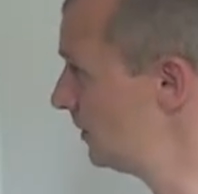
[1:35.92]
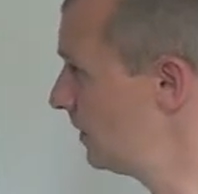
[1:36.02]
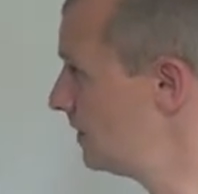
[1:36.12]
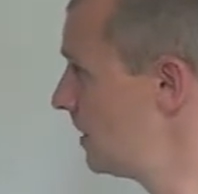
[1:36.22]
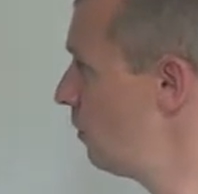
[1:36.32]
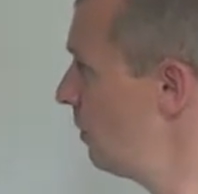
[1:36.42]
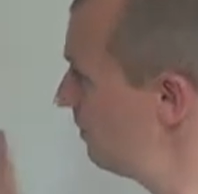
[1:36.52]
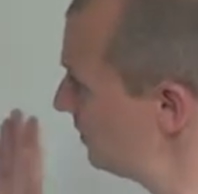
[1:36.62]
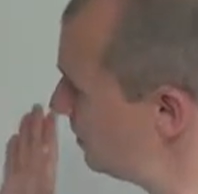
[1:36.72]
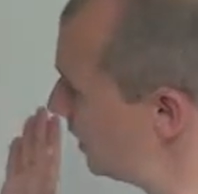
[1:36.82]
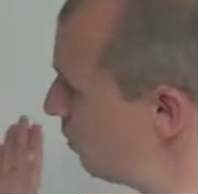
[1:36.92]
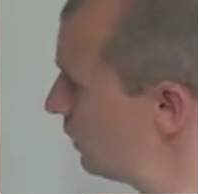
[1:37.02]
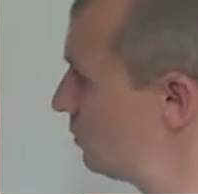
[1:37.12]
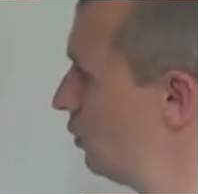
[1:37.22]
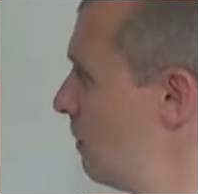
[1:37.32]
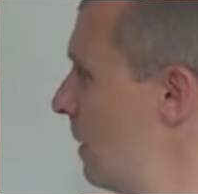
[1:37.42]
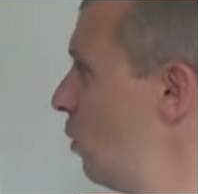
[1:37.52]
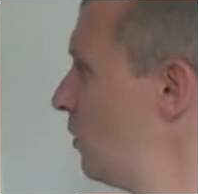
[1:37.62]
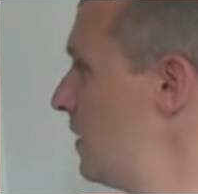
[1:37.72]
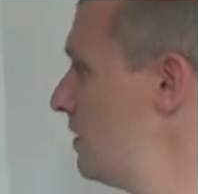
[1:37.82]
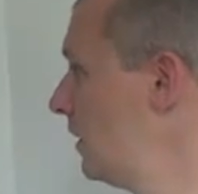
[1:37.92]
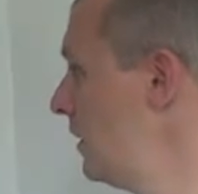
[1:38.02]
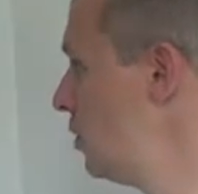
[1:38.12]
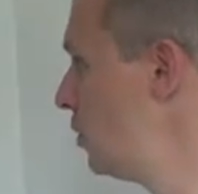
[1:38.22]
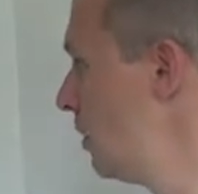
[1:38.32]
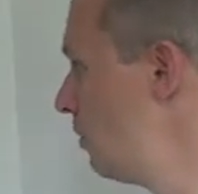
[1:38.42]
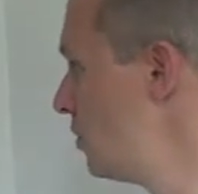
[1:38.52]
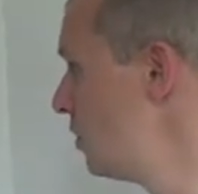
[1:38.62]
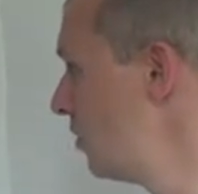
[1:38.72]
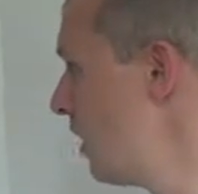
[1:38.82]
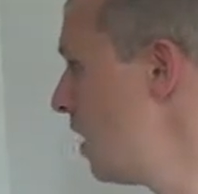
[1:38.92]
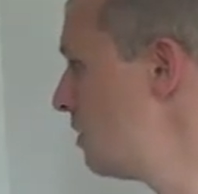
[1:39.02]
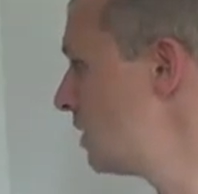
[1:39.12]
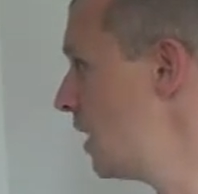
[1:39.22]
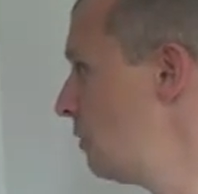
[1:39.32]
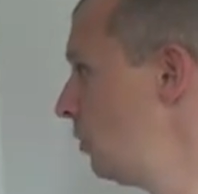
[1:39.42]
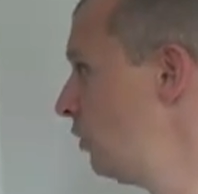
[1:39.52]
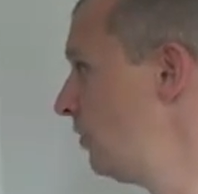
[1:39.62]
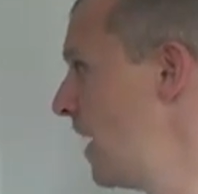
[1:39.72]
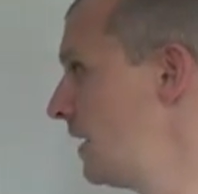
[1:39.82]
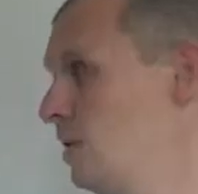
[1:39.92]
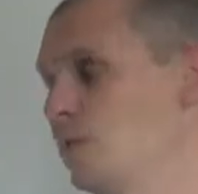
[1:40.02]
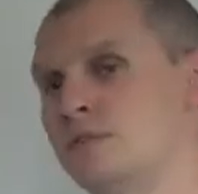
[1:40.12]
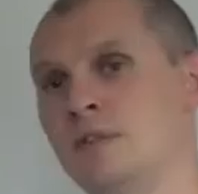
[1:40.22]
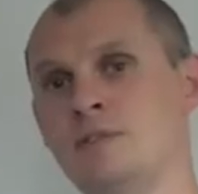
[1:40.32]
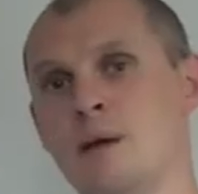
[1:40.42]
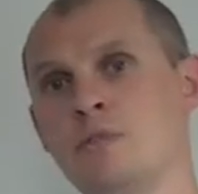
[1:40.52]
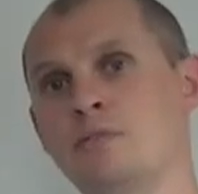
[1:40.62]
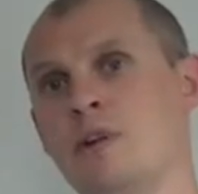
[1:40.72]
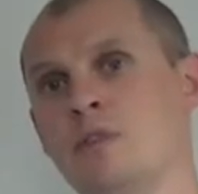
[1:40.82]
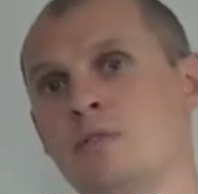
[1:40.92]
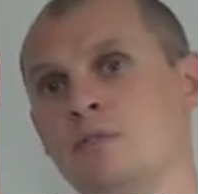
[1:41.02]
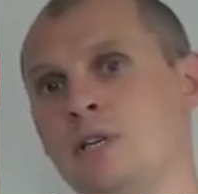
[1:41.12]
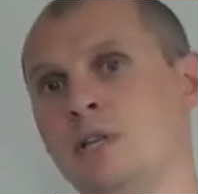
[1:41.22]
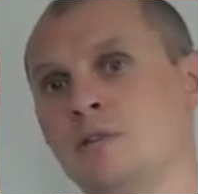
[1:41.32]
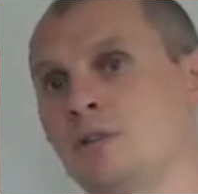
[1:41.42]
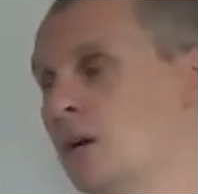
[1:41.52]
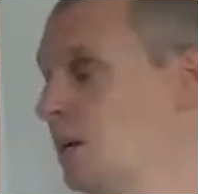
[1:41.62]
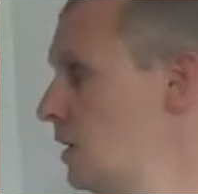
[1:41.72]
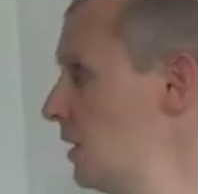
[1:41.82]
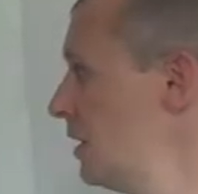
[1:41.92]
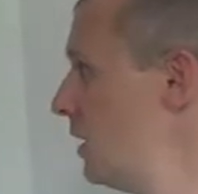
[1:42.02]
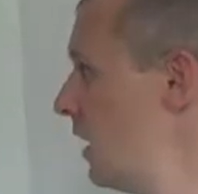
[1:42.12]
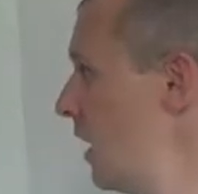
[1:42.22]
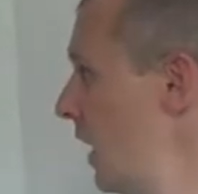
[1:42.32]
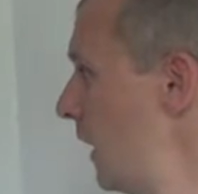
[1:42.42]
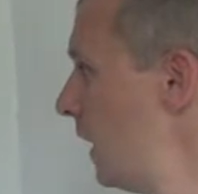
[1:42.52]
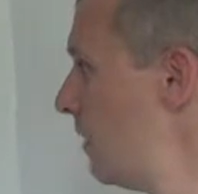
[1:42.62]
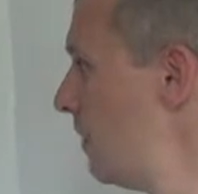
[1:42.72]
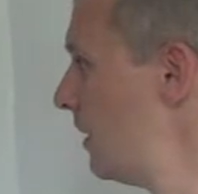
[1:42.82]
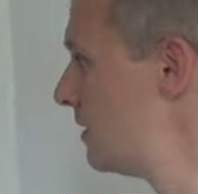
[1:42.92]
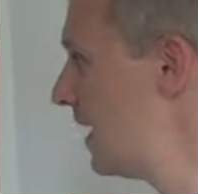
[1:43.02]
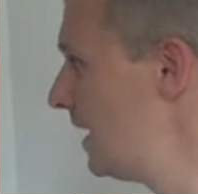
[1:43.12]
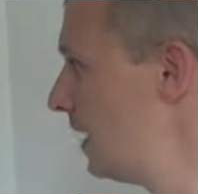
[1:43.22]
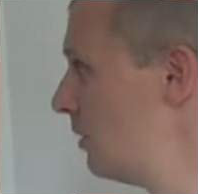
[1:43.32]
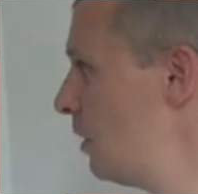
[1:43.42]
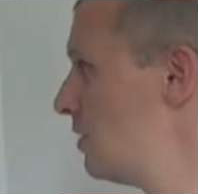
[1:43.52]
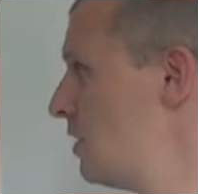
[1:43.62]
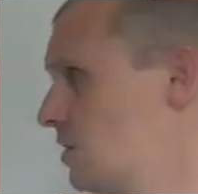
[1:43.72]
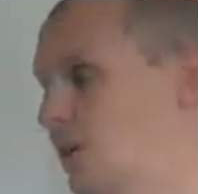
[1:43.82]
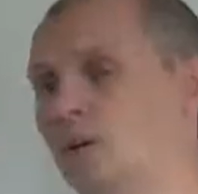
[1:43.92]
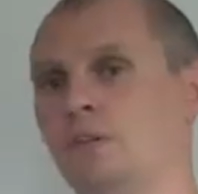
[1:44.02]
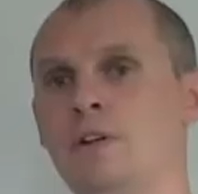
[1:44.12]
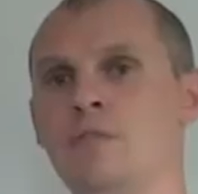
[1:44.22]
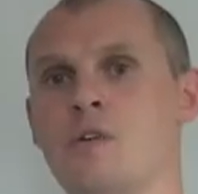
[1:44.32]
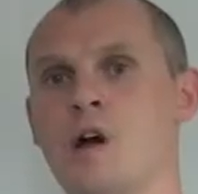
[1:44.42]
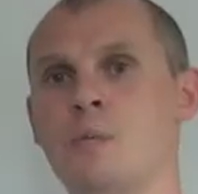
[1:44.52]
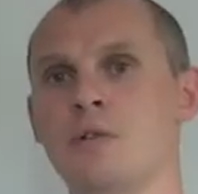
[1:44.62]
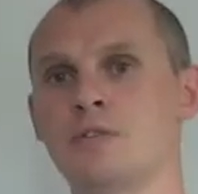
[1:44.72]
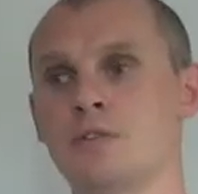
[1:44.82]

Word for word: So that's that one. Second one is all about authentic leadership, which is around um, your values and demonstrating those on the inside um, and taking those in a skillful environment.